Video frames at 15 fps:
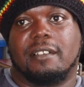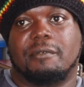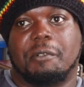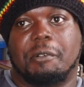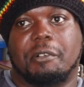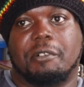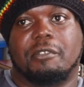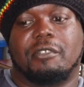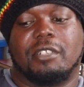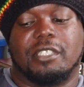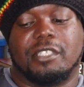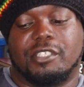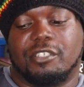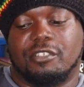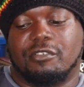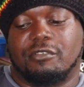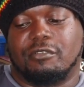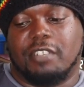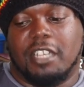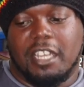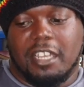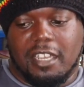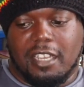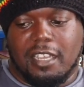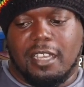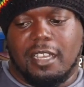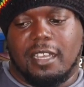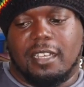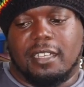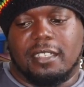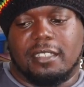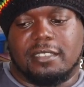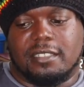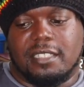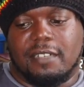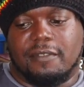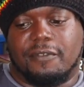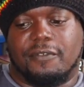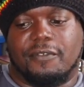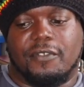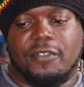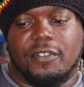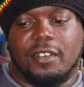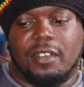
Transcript: We're going to show stuff